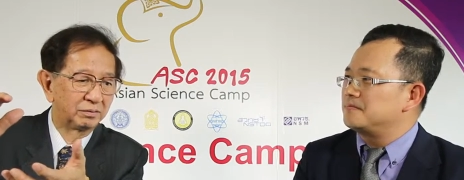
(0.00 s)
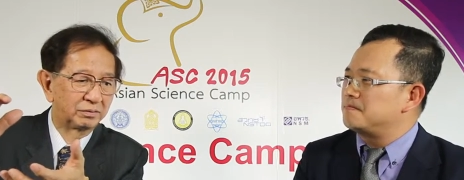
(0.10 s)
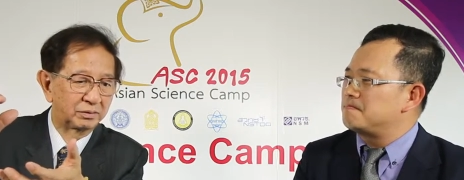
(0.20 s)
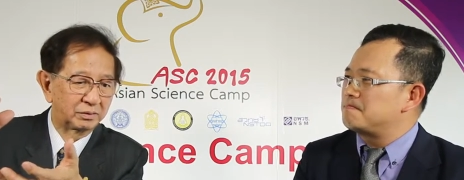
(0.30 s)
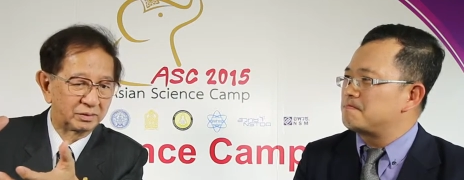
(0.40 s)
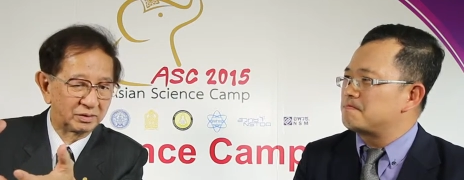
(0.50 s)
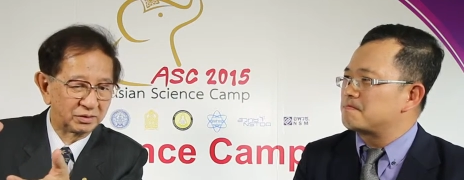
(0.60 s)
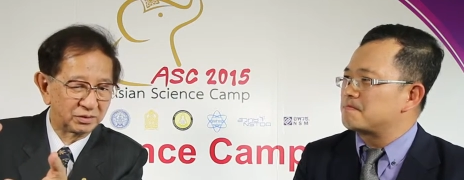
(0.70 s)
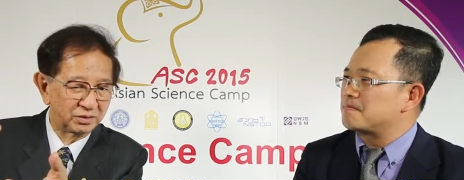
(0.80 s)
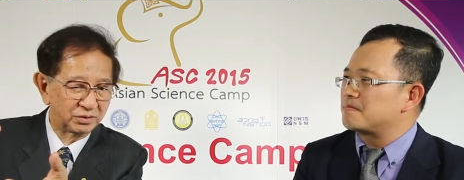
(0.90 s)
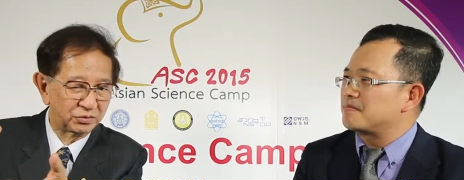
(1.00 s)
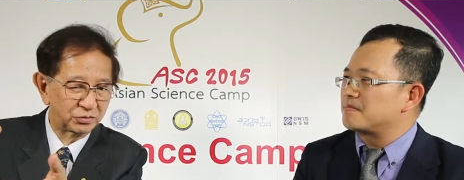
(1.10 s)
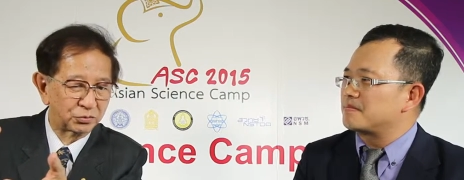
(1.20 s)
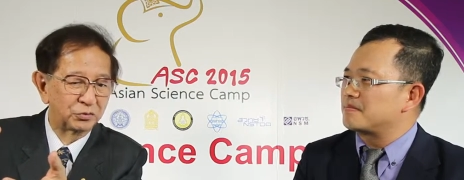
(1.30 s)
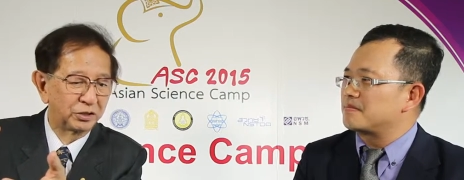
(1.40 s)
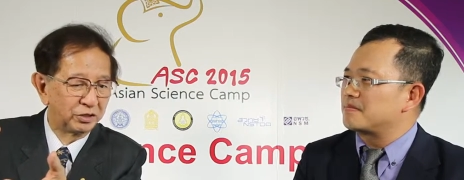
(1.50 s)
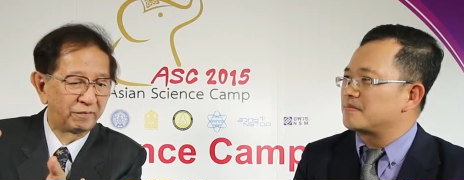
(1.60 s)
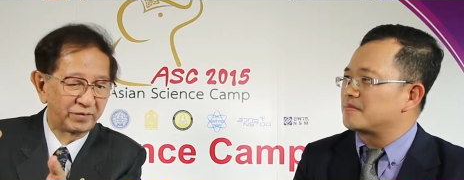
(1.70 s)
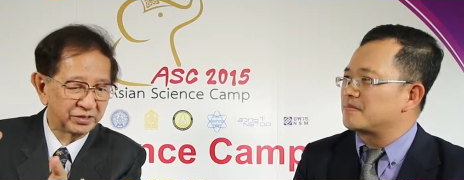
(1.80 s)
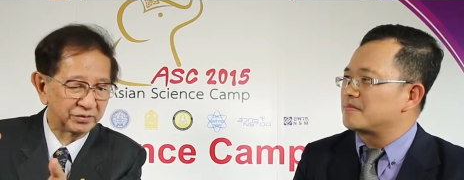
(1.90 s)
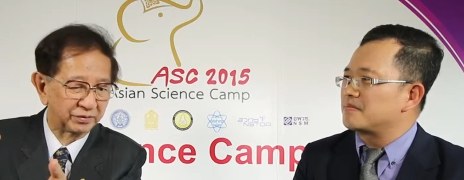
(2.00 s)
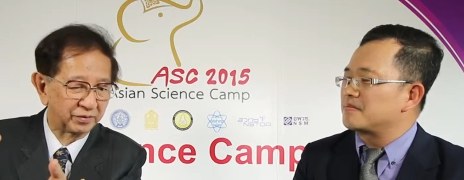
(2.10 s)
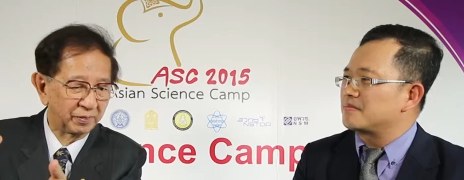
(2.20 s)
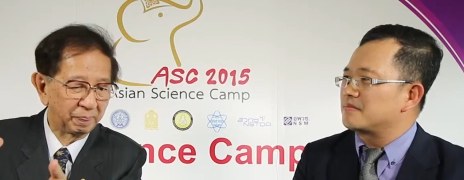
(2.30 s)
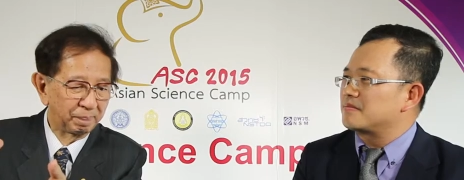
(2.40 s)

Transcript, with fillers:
Speaker 1: to, through the innovation,